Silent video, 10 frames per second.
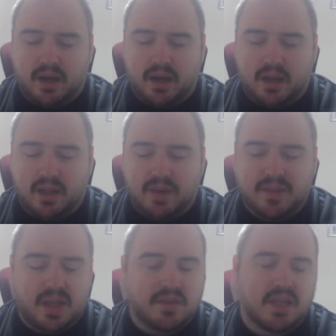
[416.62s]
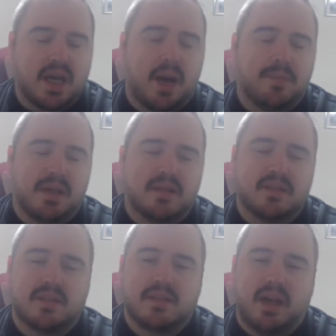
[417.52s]
11,000
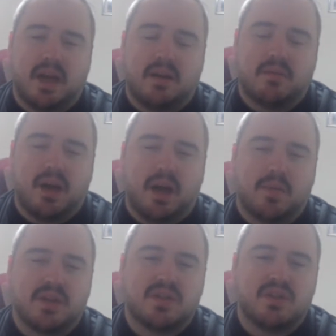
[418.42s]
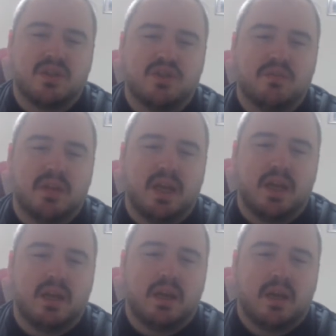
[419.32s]
copies. I would assume
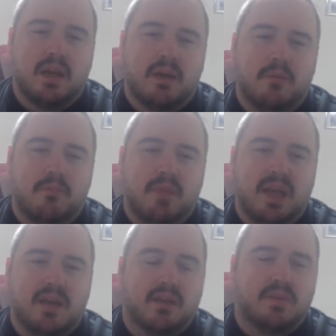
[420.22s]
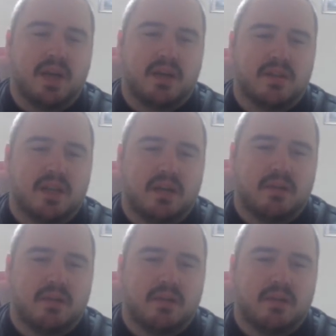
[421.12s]
that many of the players that